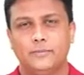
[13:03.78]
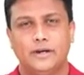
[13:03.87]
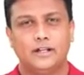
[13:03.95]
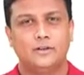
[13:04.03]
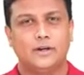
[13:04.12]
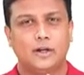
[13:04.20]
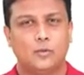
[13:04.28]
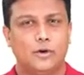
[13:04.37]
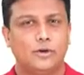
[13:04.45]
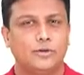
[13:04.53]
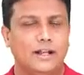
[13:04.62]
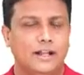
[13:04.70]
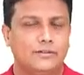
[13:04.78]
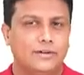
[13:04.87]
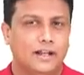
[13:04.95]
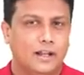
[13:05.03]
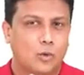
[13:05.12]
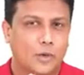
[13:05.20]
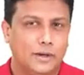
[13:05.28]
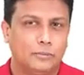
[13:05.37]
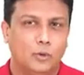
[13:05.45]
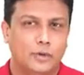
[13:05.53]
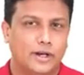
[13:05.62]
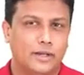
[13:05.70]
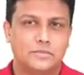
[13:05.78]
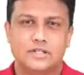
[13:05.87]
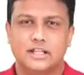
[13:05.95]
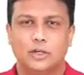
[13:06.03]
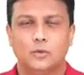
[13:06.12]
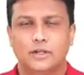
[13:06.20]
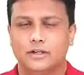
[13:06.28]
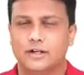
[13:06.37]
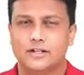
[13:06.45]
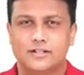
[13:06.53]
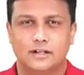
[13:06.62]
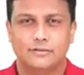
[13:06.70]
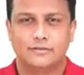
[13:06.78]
pathway, I want to clarify like one more MCQ here itself.